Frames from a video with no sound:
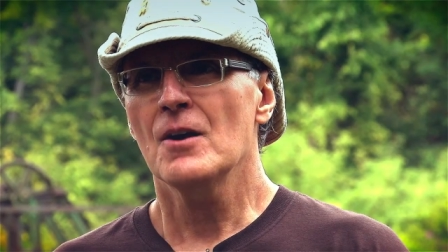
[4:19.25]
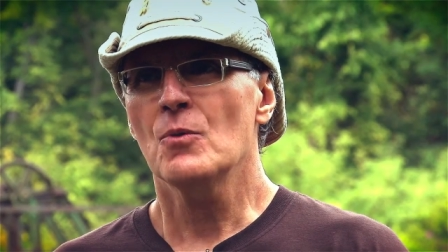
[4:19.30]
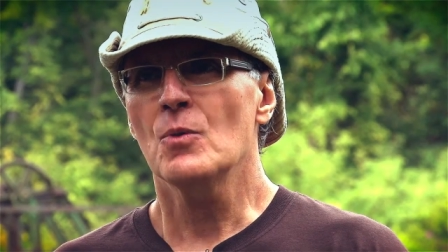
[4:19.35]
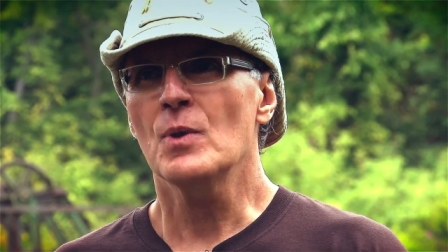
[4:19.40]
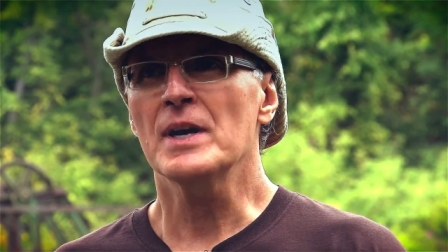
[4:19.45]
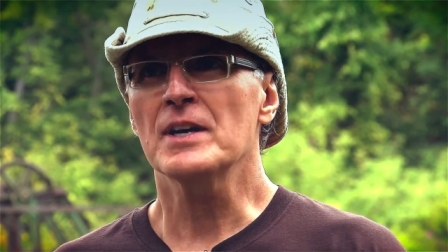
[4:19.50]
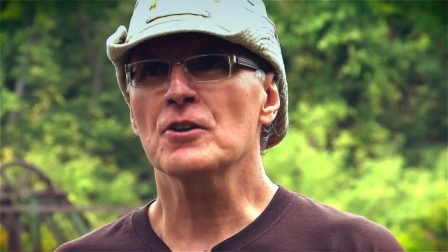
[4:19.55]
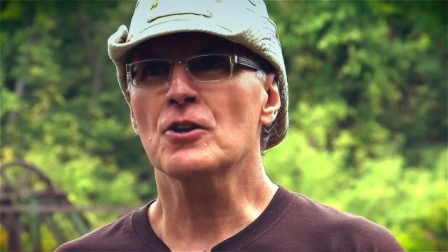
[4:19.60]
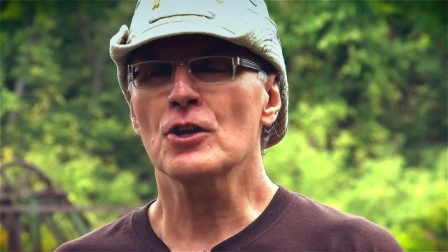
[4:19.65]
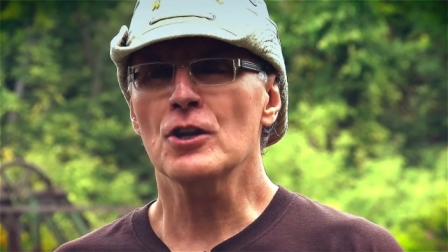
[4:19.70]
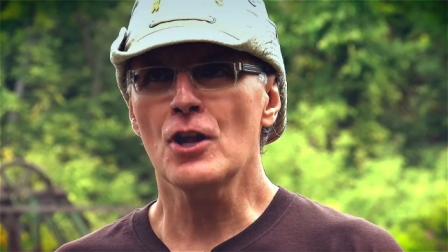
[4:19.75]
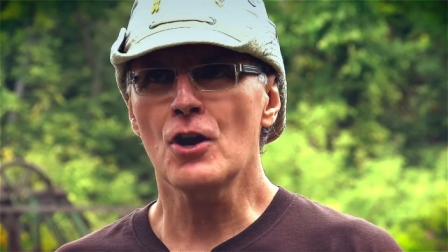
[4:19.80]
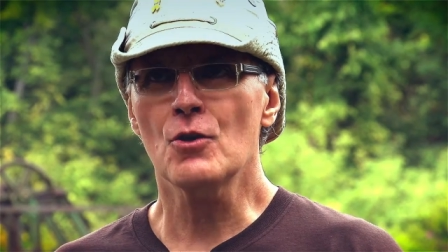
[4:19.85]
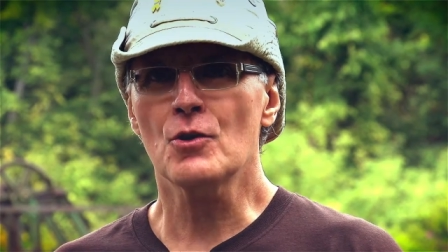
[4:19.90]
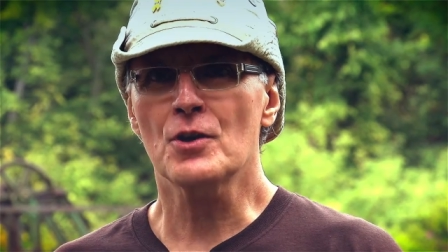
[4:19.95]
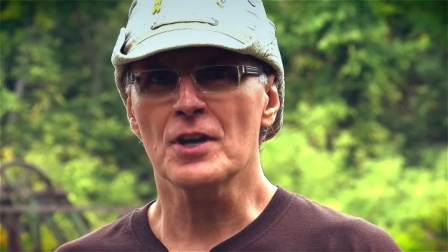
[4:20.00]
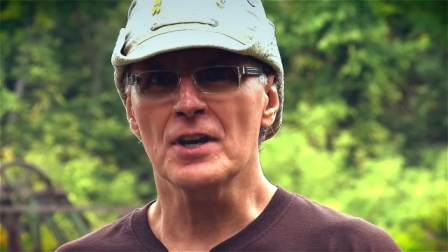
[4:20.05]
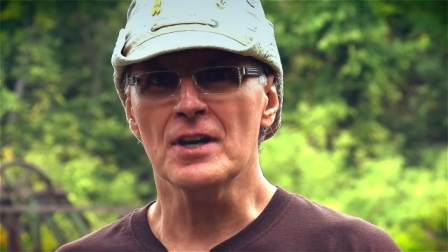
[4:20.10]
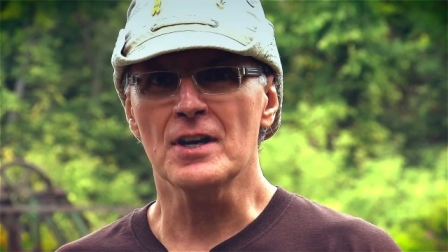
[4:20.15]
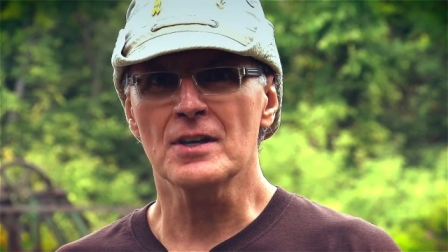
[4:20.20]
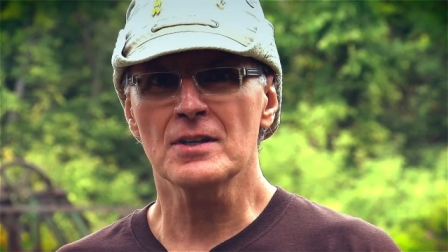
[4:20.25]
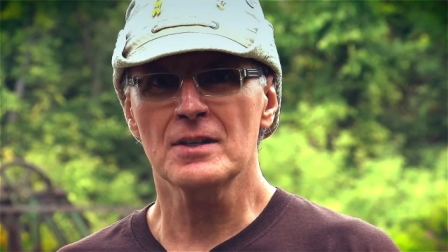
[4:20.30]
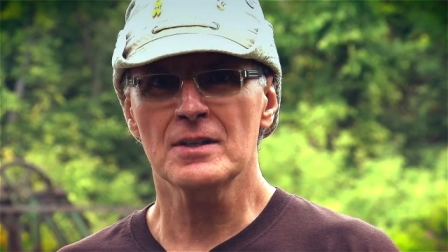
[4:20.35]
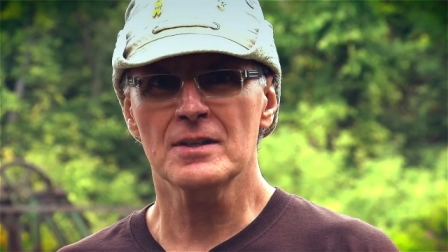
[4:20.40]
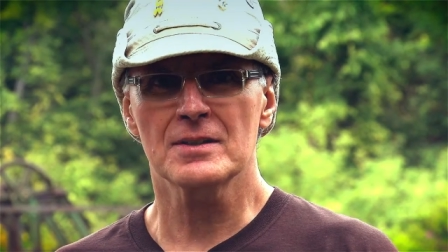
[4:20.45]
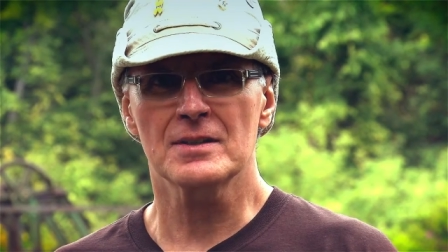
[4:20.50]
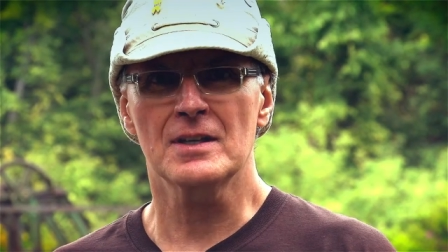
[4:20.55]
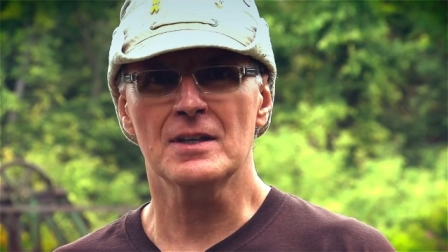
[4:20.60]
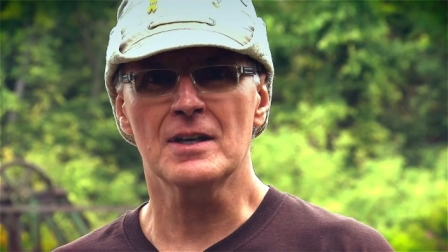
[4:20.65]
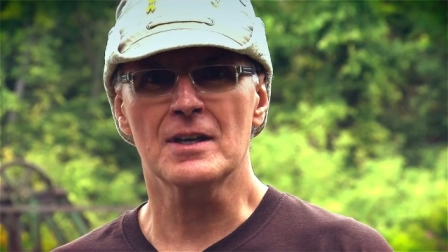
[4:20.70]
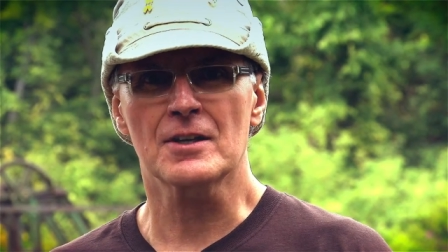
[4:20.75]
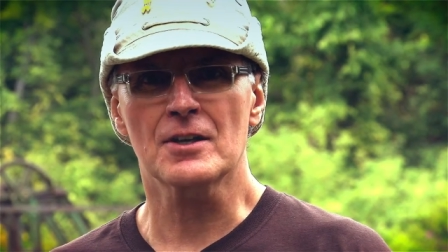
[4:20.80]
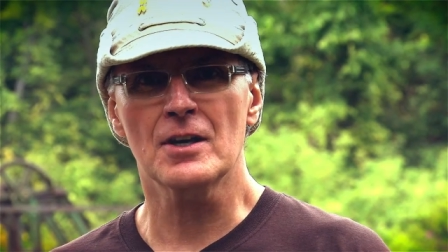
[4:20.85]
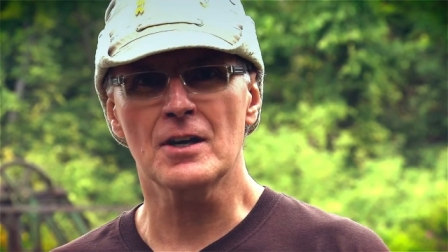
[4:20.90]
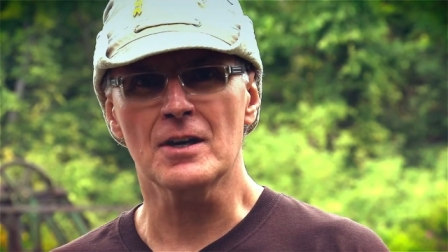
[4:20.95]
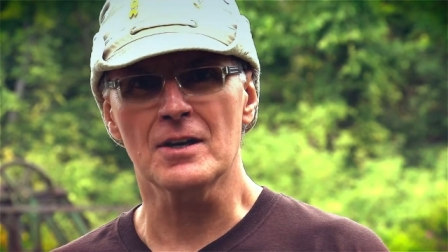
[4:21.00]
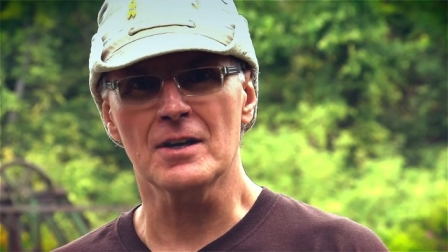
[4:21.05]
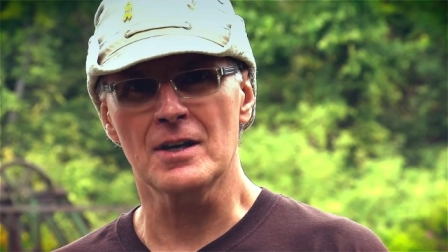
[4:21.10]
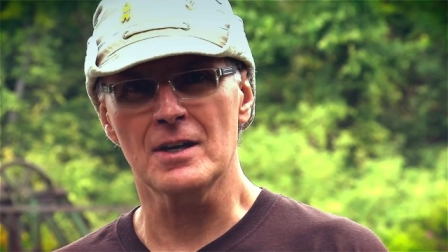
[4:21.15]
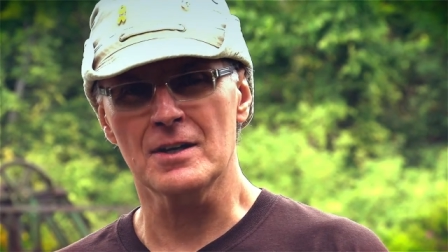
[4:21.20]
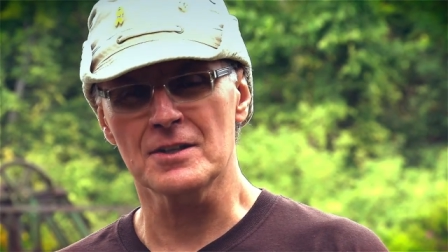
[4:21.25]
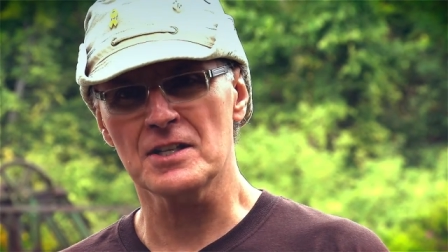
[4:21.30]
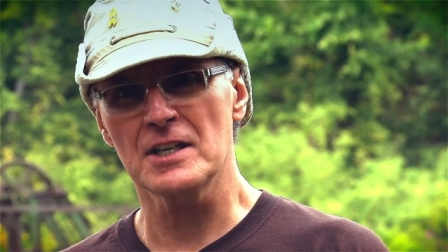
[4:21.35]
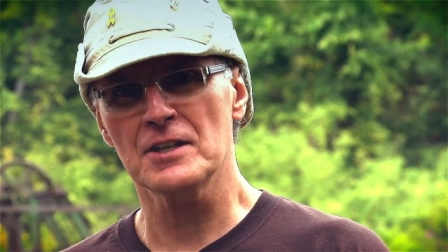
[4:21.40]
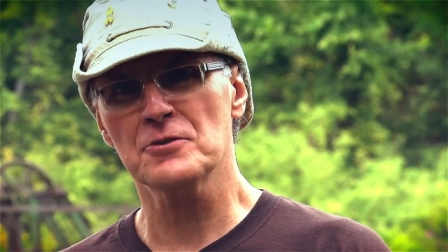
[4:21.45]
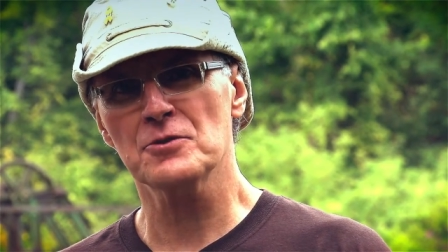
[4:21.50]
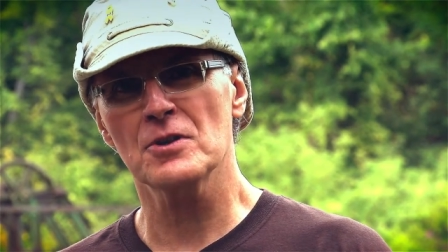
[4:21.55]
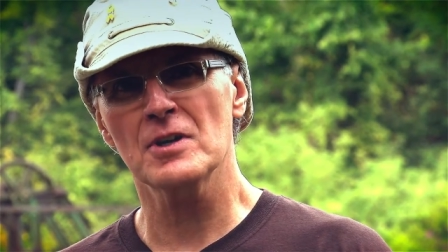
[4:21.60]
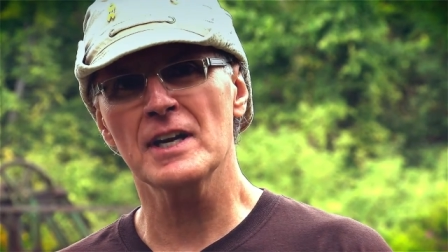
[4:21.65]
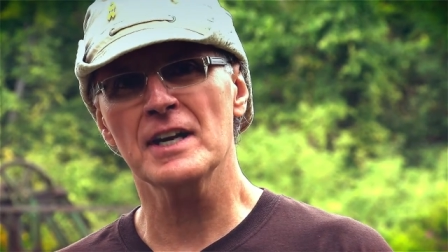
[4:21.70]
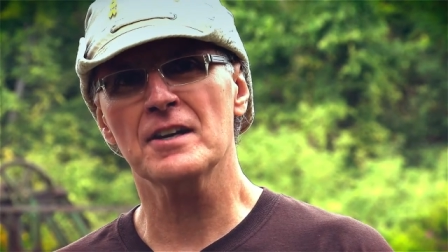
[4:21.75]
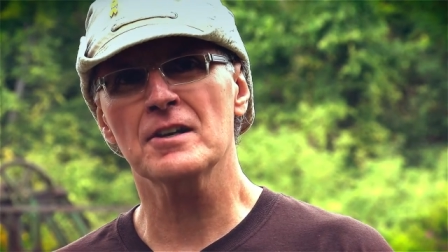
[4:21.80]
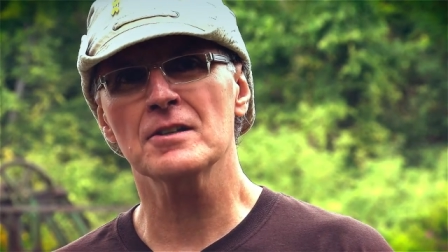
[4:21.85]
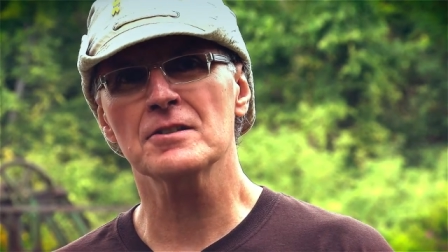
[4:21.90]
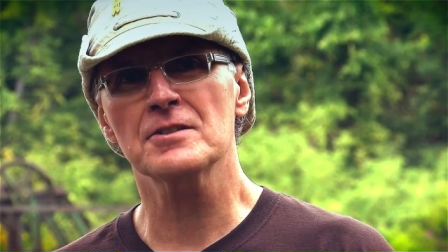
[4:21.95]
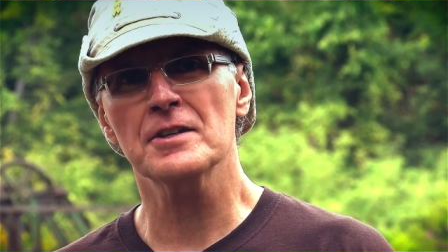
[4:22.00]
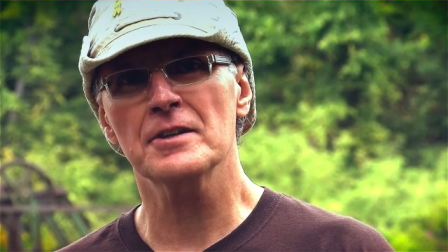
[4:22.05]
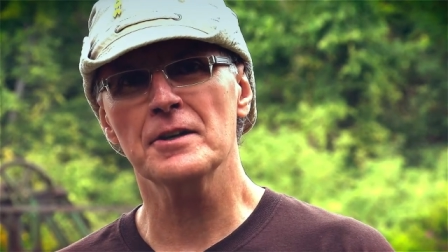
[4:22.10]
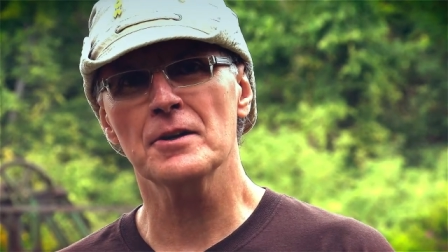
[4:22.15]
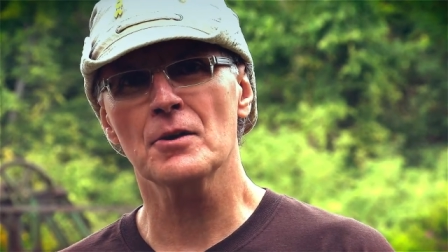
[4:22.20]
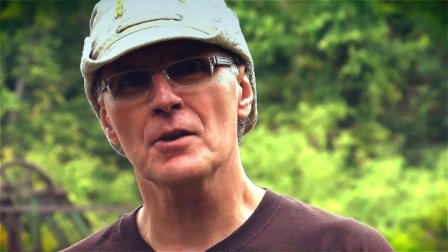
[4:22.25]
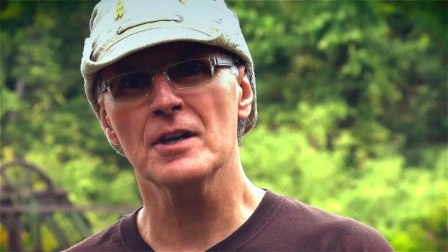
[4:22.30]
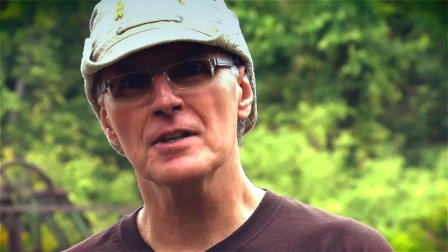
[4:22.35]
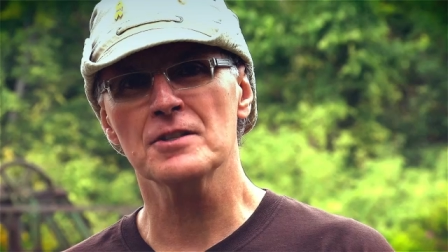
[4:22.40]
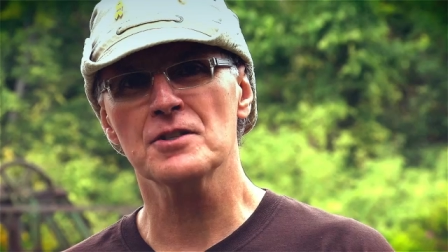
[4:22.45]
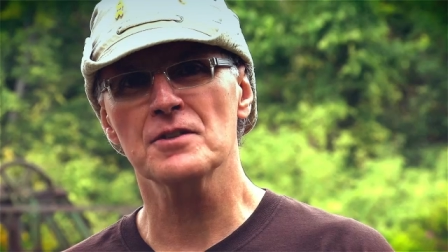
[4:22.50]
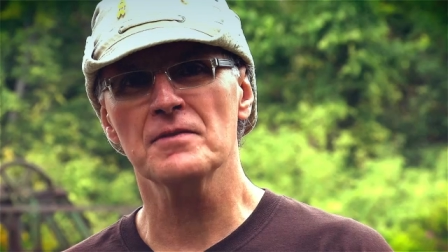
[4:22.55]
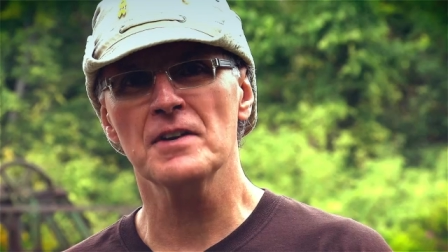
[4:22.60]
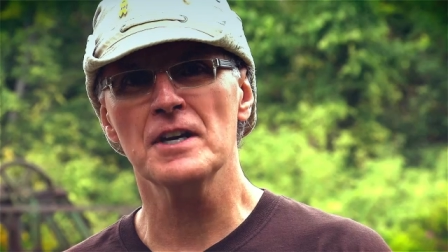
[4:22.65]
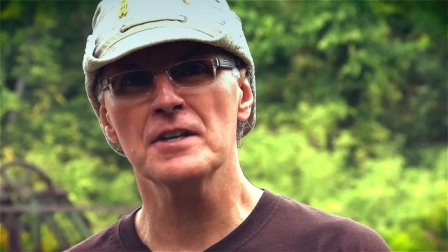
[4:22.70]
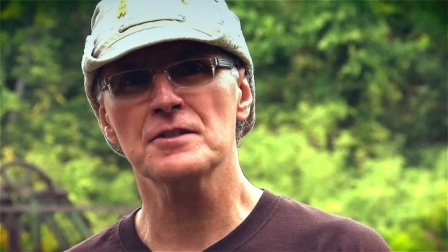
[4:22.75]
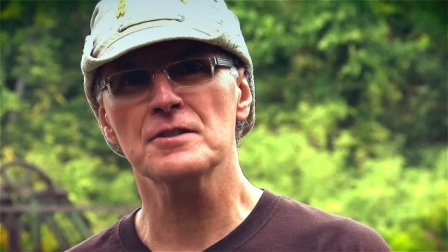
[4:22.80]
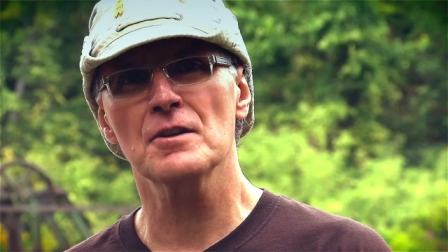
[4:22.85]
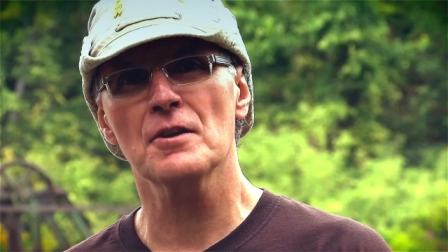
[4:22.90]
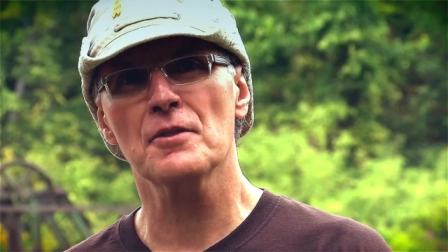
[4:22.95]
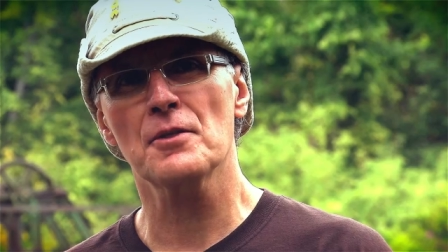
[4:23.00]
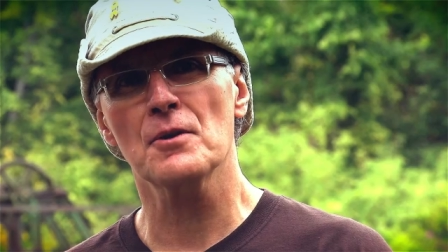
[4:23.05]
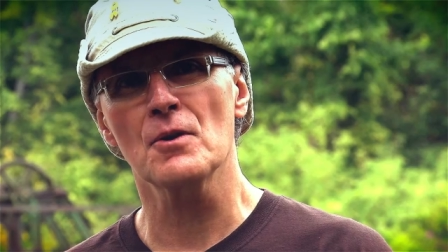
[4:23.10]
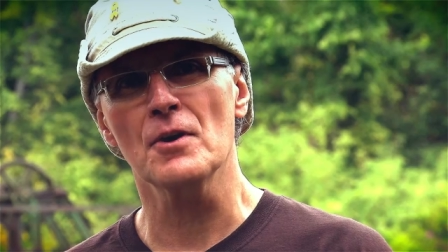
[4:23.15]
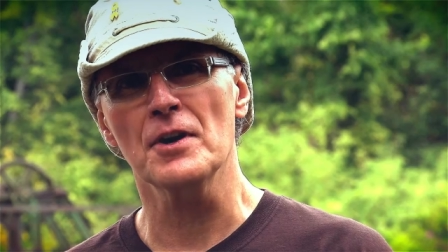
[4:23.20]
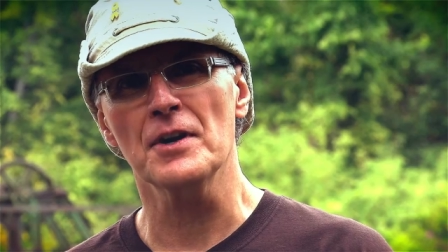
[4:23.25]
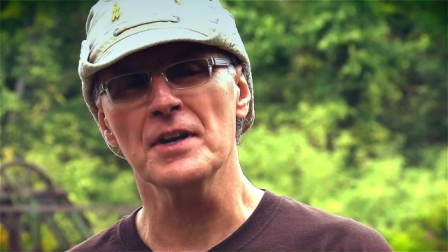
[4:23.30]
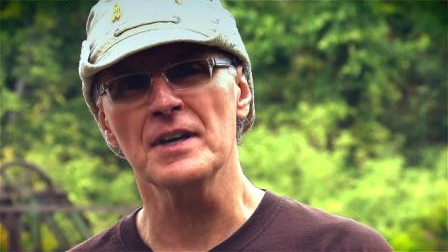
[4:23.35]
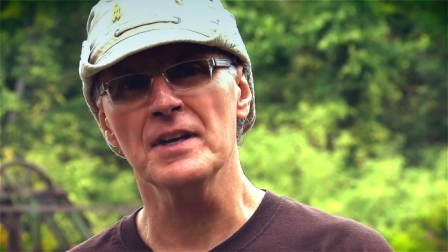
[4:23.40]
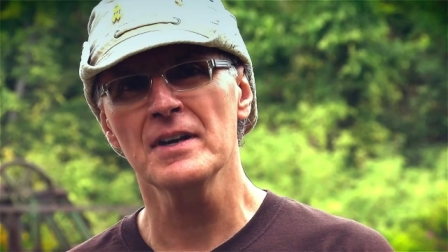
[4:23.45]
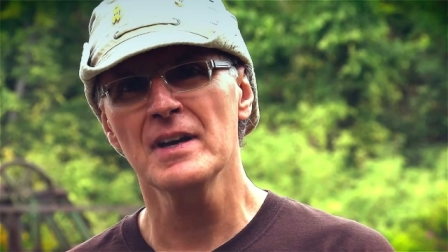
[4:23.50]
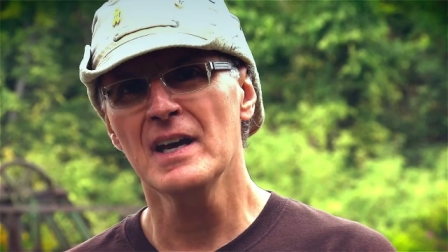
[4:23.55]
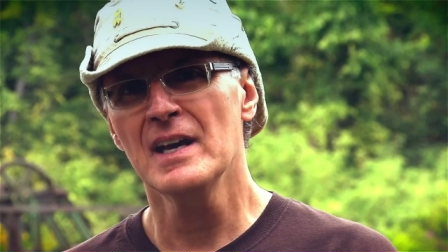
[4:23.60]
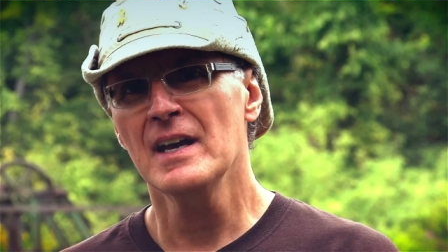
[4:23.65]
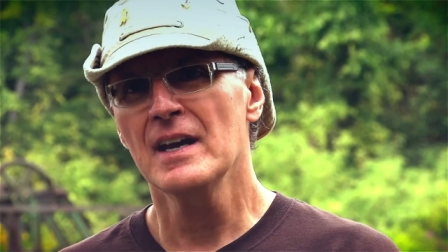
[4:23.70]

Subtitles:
When CLOCA, Central Lake Ontario Conservation Authority,